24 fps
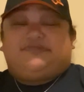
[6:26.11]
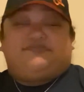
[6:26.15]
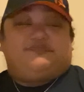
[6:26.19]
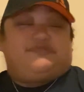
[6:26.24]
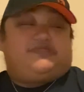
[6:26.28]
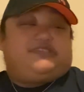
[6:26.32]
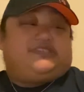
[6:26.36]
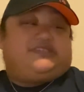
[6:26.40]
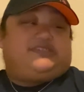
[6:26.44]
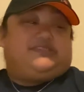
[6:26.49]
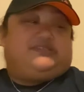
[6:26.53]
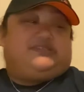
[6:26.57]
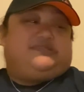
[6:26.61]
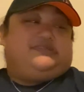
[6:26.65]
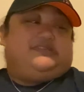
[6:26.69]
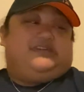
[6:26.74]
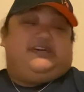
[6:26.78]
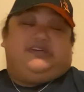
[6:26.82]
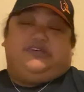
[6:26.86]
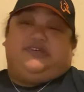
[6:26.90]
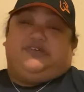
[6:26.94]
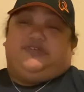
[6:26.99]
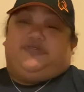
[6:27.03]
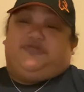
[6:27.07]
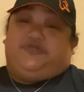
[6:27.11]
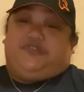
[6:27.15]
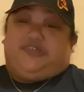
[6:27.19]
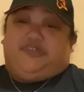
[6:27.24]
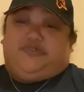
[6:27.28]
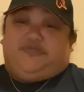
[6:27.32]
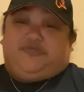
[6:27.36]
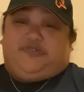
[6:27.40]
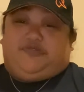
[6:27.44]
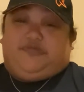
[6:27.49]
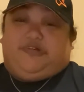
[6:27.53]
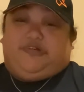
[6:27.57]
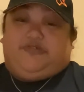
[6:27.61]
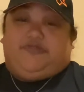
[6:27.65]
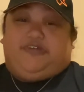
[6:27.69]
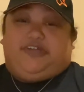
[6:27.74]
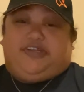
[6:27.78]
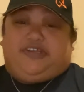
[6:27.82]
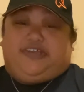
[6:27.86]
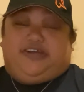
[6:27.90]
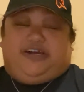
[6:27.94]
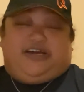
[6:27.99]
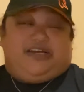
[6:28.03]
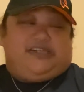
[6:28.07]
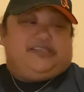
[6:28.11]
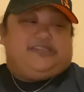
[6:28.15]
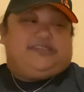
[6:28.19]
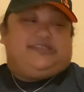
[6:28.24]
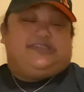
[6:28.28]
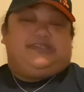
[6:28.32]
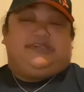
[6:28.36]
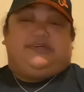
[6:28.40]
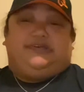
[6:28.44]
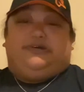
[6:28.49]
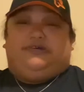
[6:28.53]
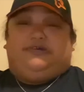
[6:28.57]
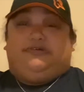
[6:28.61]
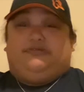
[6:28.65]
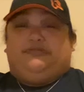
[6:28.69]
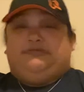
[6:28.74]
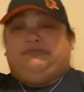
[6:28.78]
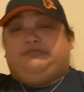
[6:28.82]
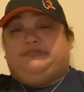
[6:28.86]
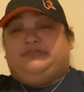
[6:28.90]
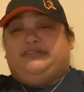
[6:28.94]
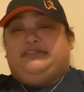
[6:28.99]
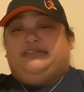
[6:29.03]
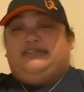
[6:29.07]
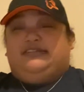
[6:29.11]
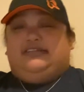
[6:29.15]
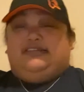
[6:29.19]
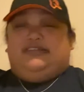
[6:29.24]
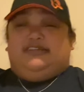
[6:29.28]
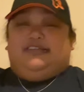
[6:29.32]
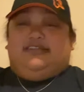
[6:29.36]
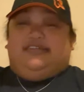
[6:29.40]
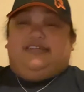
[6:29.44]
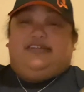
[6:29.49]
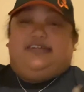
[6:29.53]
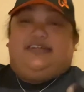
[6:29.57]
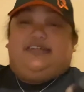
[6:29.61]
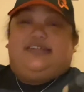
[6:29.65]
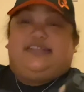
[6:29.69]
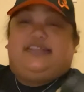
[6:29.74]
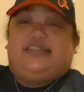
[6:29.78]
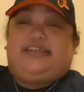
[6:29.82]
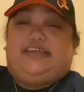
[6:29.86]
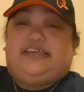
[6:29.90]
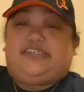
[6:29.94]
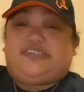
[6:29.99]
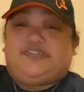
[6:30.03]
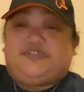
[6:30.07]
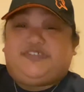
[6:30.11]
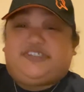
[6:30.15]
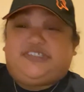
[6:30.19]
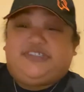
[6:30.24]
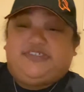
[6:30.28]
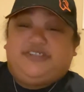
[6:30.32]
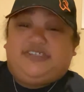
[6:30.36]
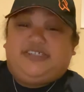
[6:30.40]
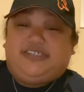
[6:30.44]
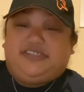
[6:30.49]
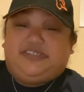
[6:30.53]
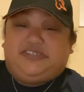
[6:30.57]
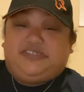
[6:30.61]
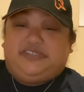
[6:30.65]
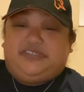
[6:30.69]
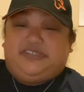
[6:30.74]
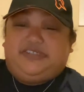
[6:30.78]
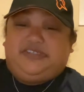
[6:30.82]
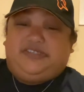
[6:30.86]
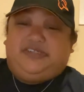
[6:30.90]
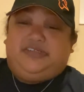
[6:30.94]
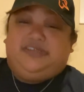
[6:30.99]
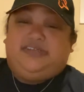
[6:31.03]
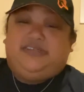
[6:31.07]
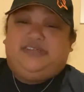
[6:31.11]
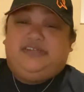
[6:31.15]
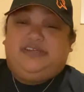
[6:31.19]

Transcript: I'm just not going to run it with my red dot. So, thanks for tuning in.